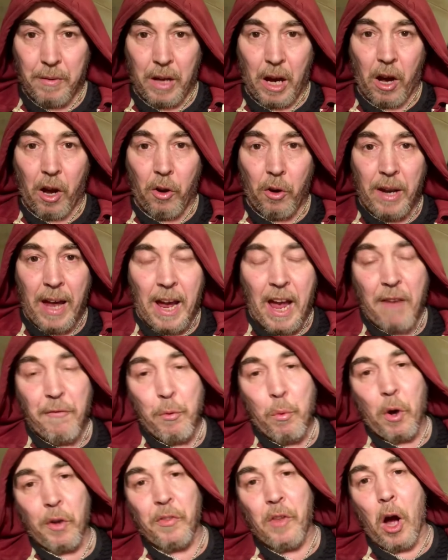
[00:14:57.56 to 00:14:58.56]
let
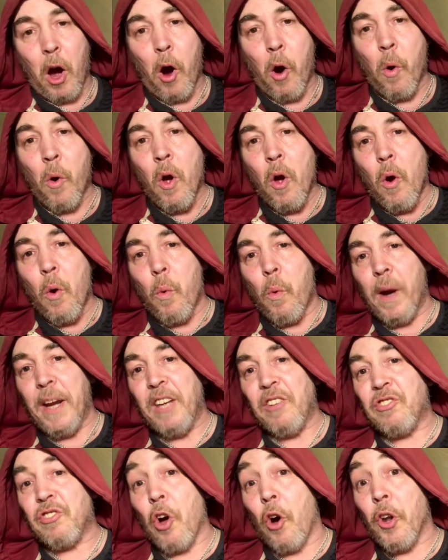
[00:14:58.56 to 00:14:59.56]
everyone know when
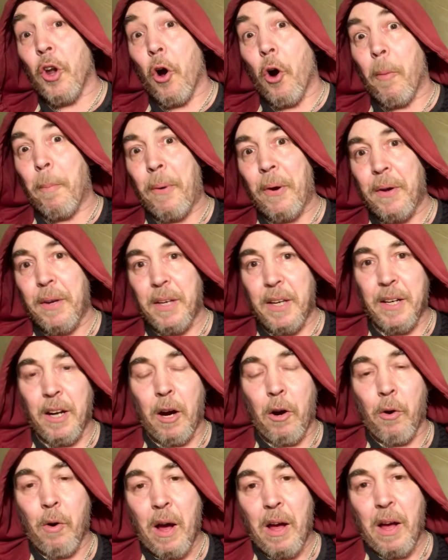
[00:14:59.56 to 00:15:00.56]
it's gone up, you
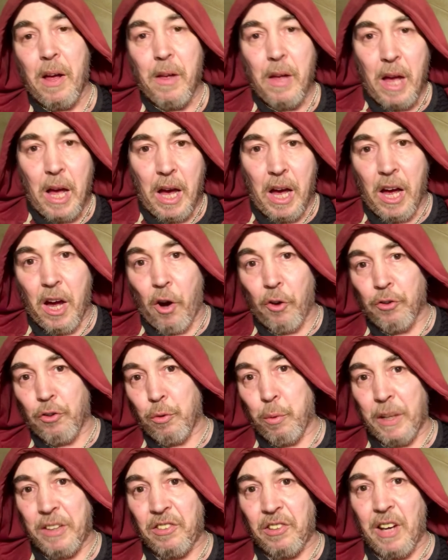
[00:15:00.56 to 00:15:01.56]
know, on
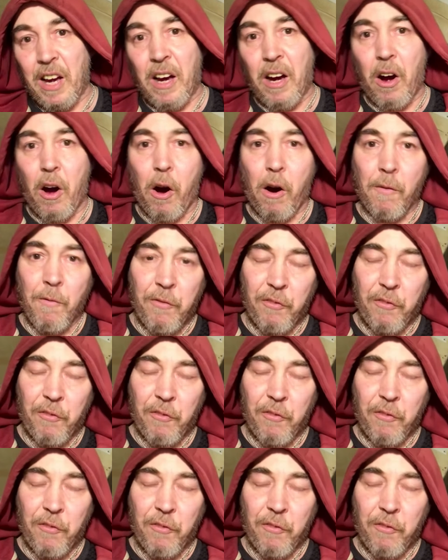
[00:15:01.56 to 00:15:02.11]
Twitter, on